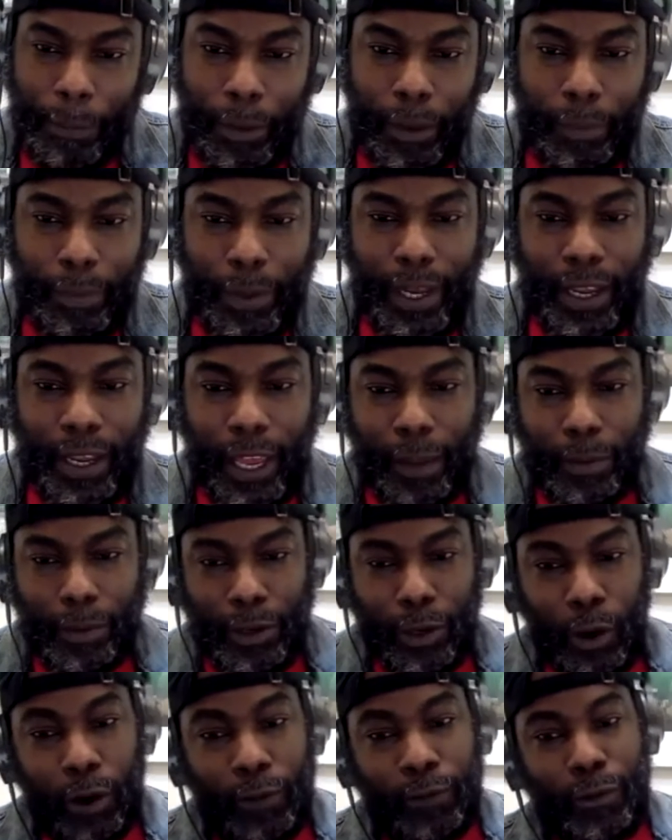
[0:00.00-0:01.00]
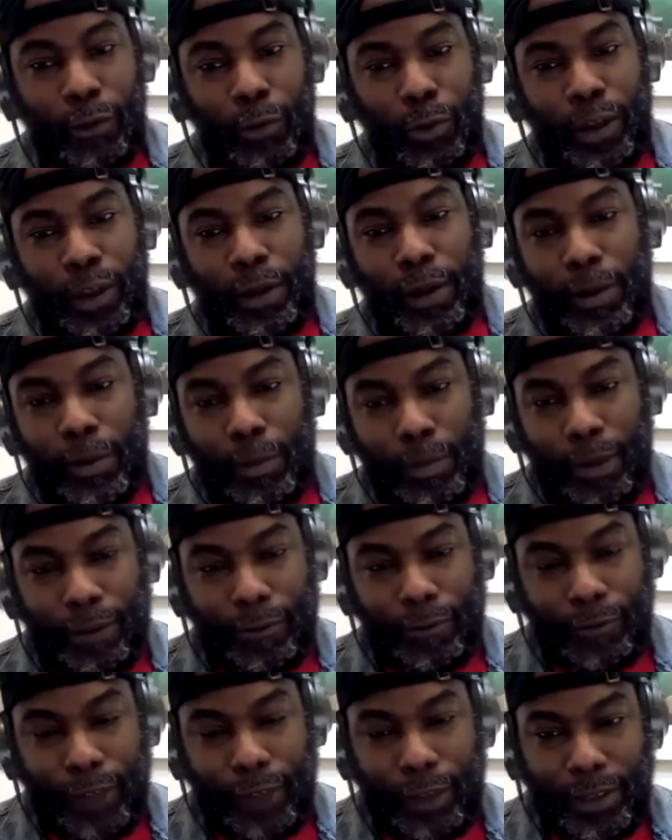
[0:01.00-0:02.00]
being able, knowing from where my
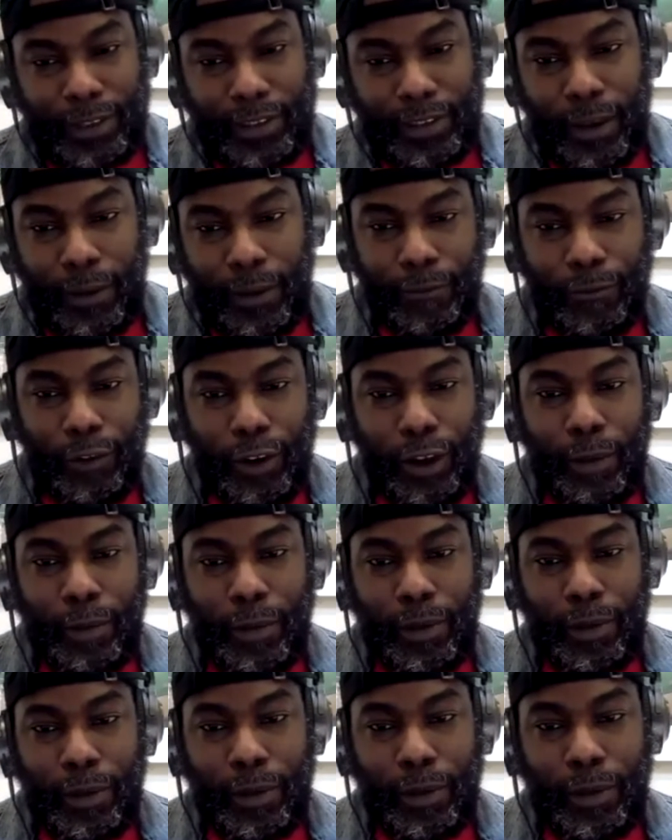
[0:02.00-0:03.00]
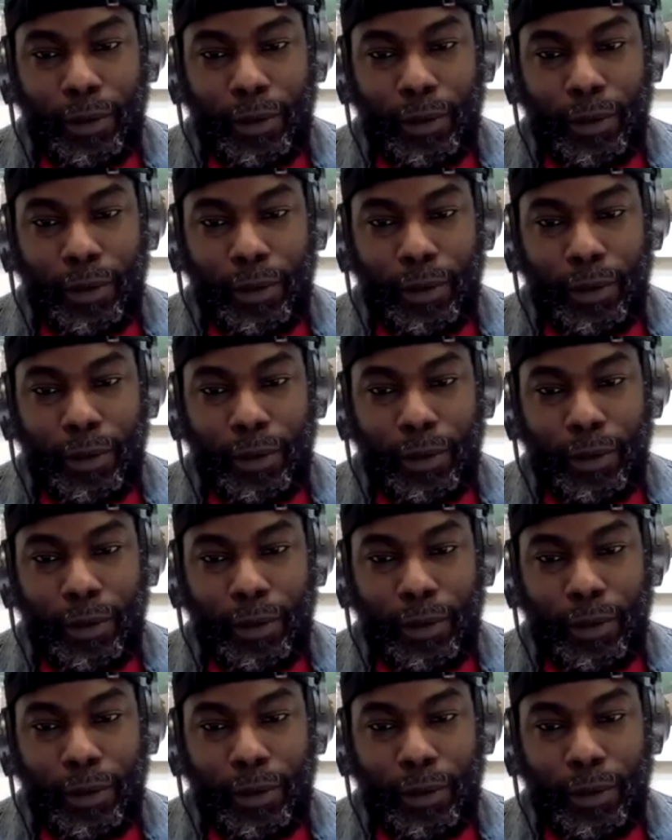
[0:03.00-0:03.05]
families come from and